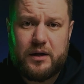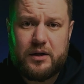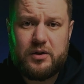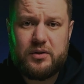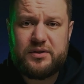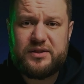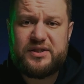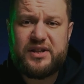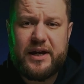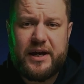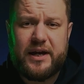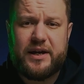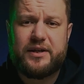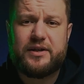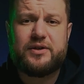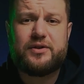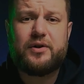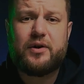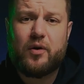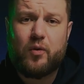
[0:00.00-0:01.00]
Good day,
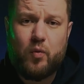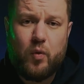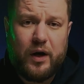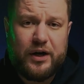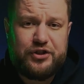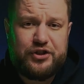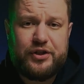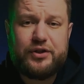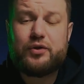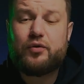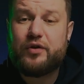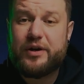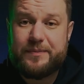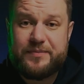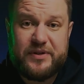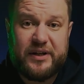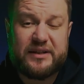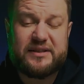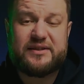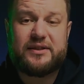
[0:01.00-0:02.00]
you're watching
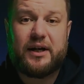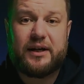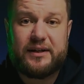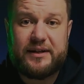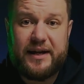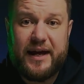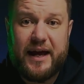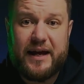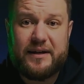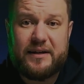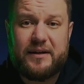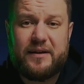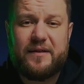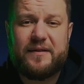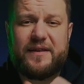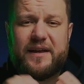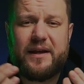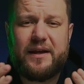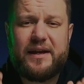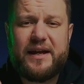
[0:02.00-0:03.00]
Cryptex.net,
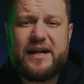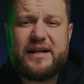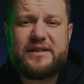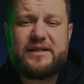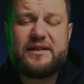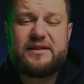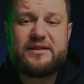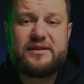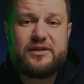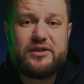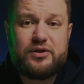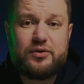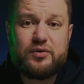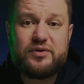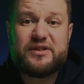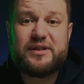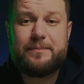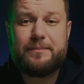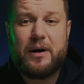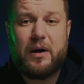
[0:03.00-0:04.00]
the latest news
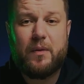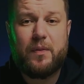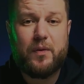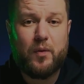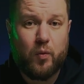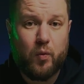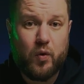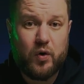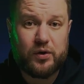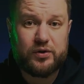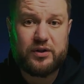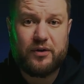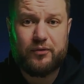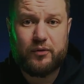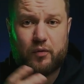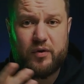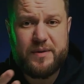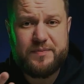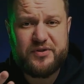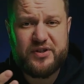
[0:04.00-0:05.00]
about the world of
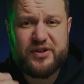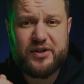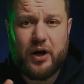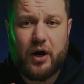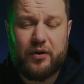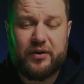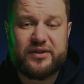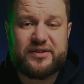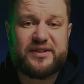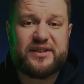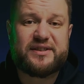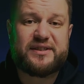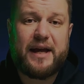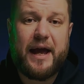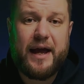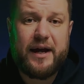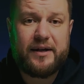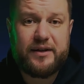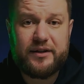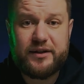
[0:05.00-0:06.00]
cryptocurrencies
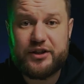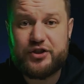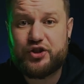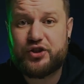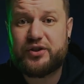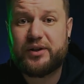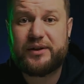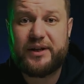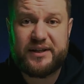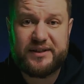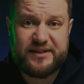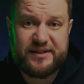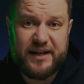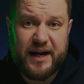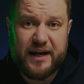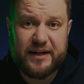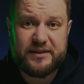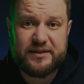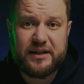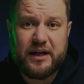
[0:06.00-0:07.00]
and digital
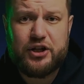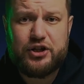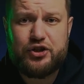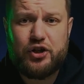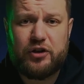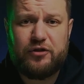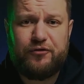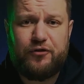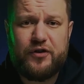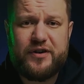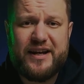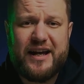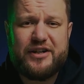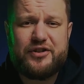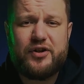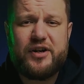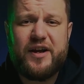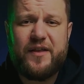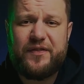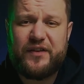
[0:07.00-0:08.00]
assets. Don't forget to
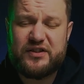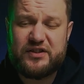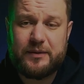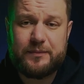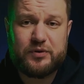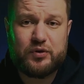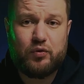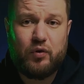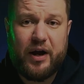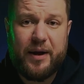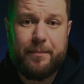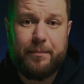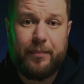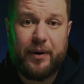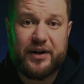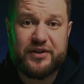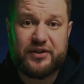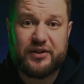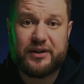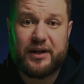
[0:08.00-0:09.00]
hit the subscribe
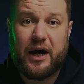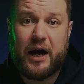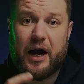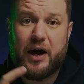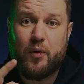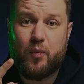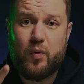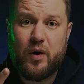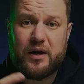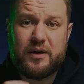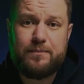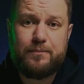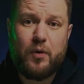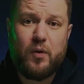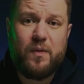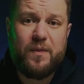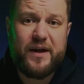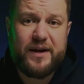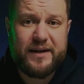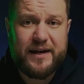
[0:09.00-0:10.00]
button. I won't pull
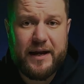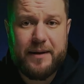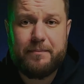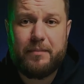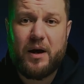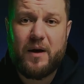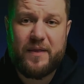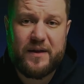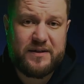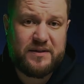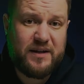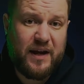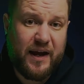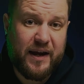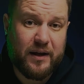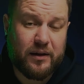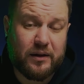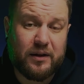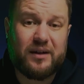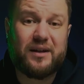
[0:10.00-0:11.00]
the cat by the
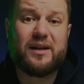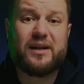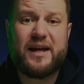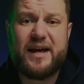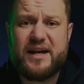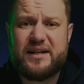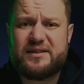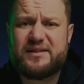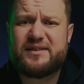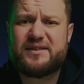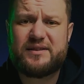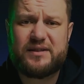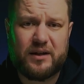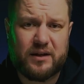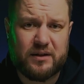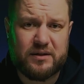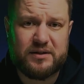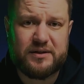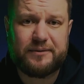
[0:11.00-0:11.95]
tail. Let's start.